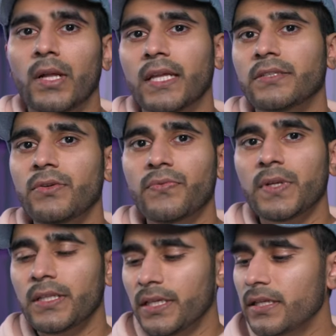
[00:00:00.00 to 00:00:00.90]
While I do
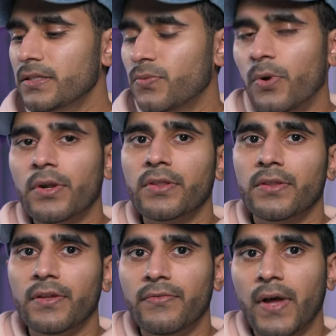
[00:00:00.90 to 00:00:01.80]
feel it is
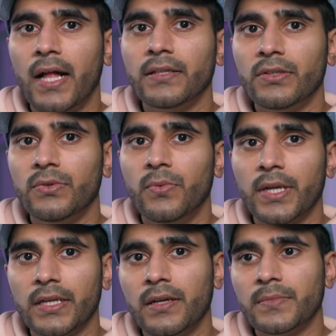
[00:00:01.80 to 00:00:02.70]
worth the value
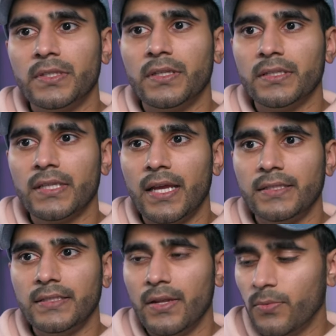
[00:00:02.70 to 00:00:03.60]
when it comes to this
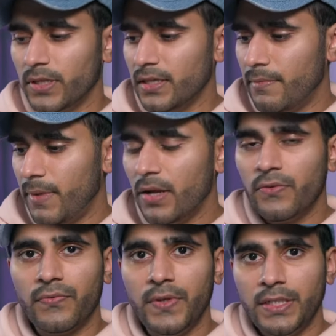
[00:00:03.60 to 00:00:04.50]
headset with the amount
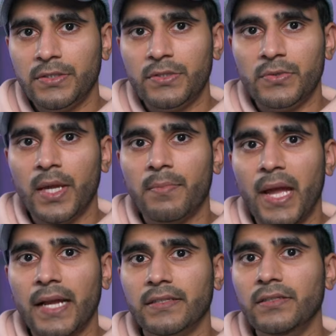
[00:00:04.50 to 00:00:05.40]
of features you get
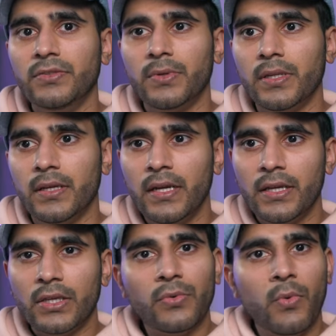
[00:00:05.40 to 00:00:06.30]
packed into it,
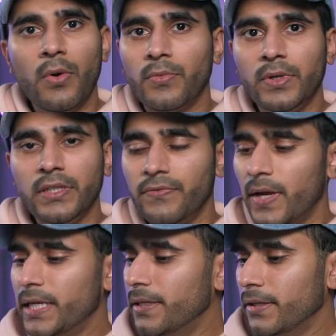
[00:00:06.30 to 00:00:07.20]
you won't really
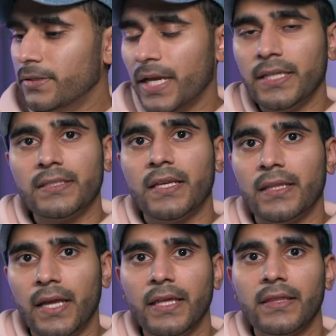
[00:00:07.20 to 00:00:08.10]
find another
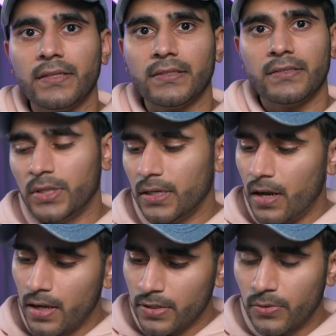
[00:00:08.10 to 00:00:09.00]
headset like this. With the
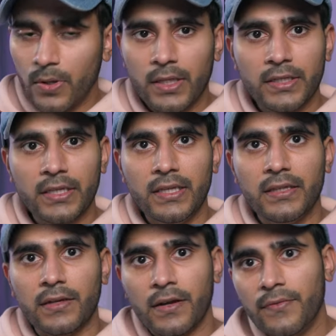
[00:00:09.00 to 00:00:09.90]
audio quality,
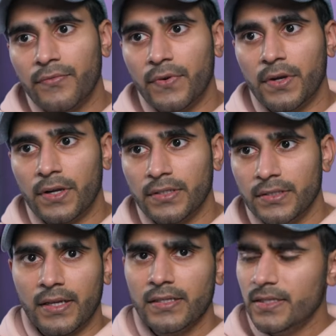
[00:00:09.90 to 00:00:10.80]
the comfort,
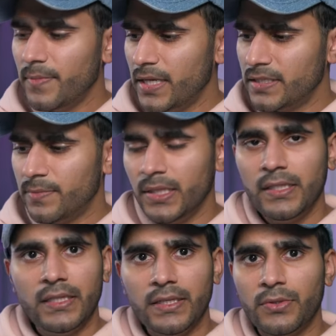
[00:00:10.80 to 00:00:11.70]
the
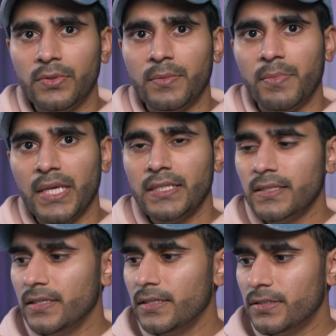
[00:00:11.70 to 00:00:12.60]
customizability through the base
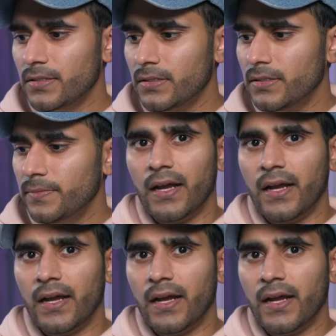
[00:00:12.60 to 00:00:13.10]
station,